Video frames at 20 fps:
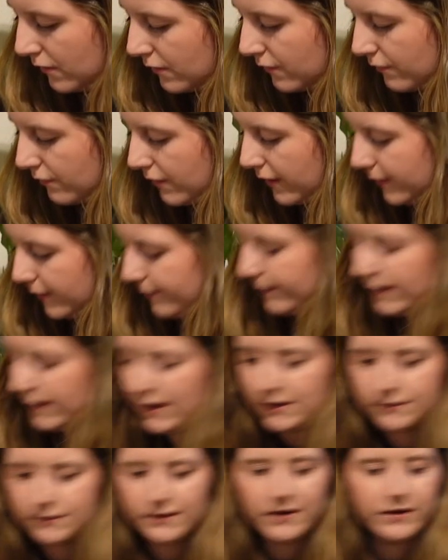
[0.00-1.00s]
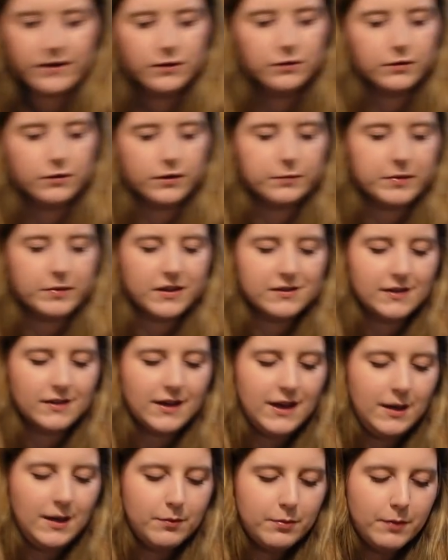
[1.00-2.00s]
Right. It's very awkward because I
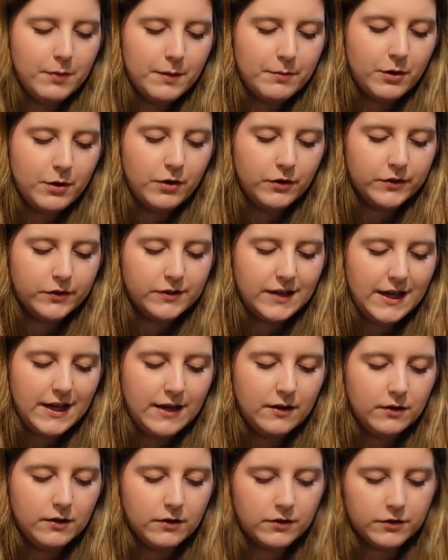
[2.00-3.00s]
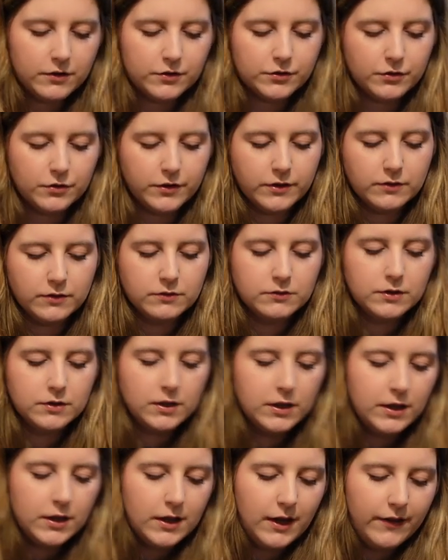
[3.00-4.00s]
keep my pots in the soil
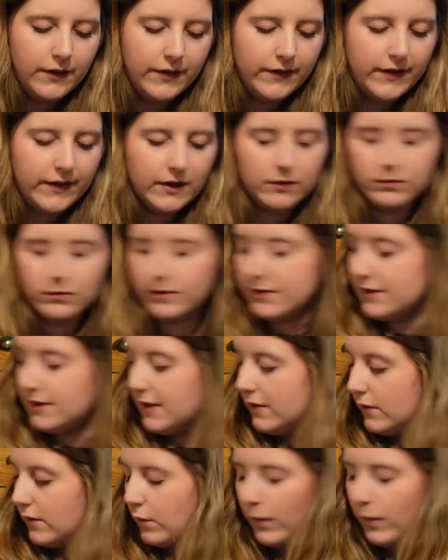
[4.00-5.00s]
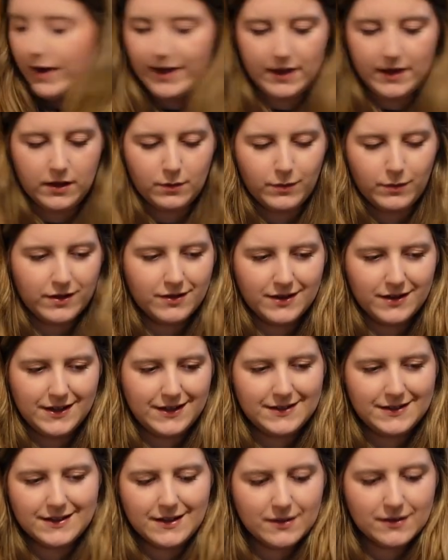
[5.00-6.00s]
and then they're always in the way when I need
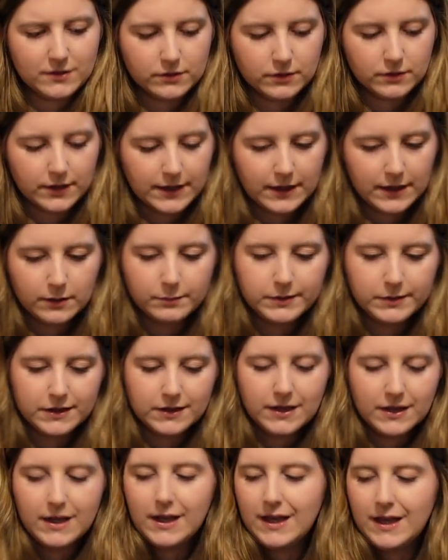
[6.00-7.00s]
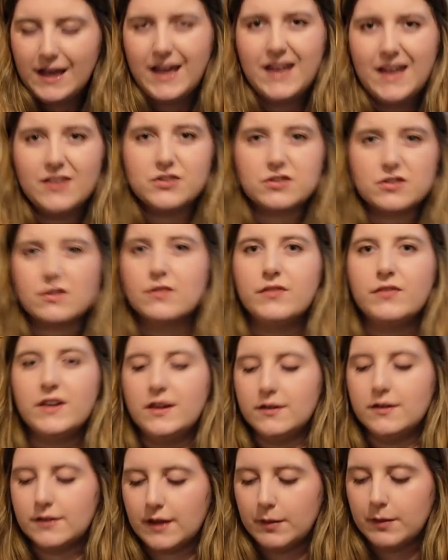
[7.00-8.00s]
to get the soil out, but it's just
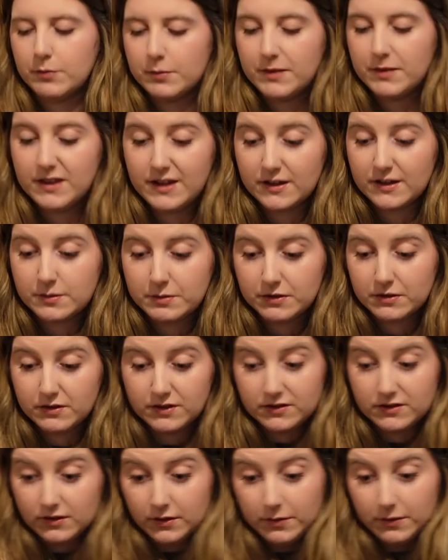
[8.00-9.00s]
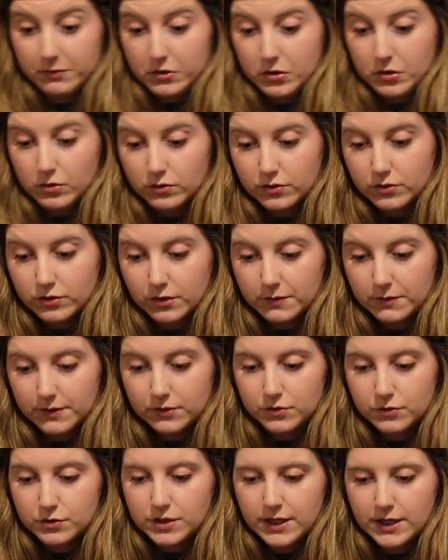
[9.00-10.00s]
convenient to keep them in there, to be honest, so I'm not going
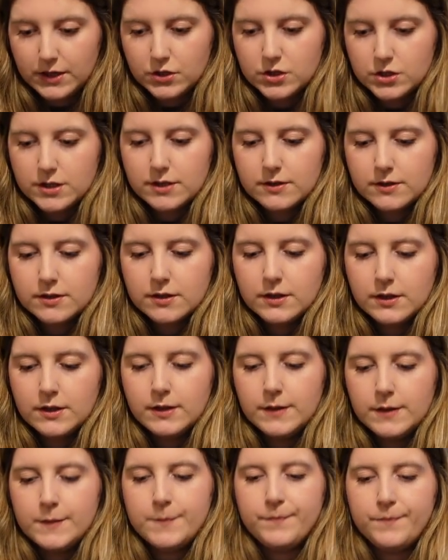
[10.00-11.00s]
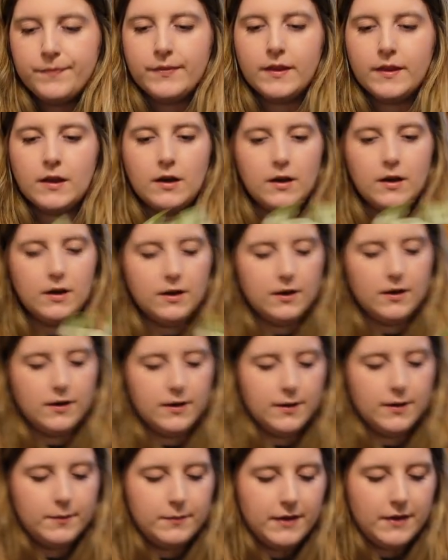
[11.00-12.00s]
to change it.
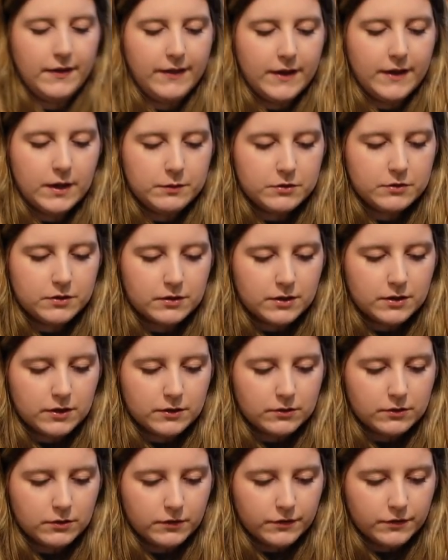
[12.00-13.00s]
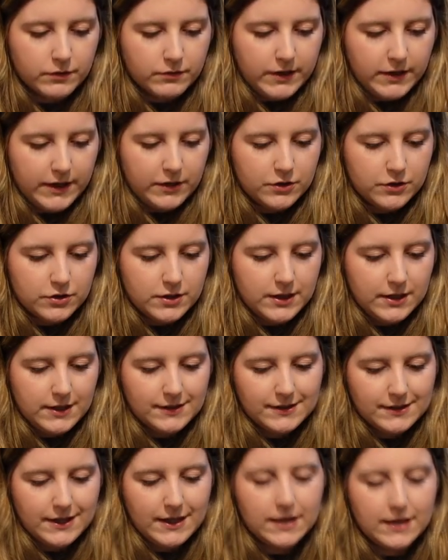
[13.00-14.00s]
And then I'm just going to sort of arrange
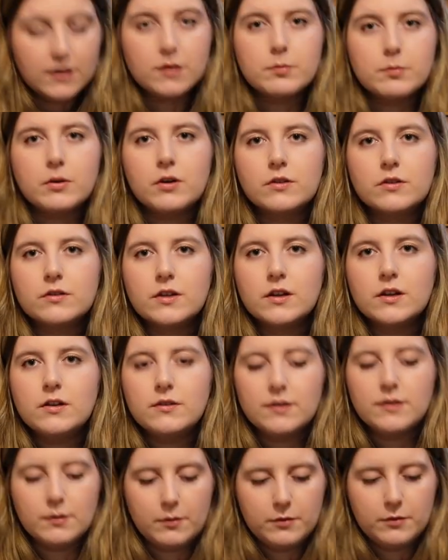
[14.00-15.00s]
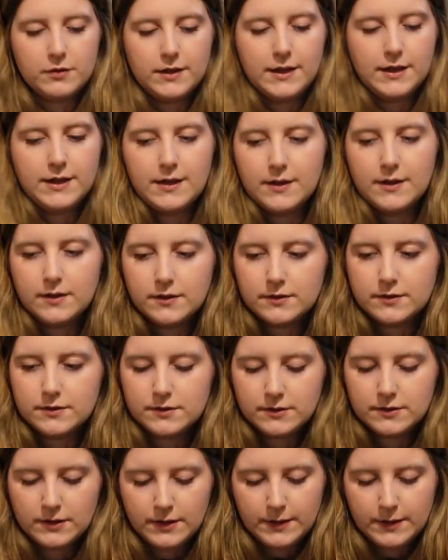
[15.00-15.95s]
these in the pot. Can you see what I'm doing? Yes.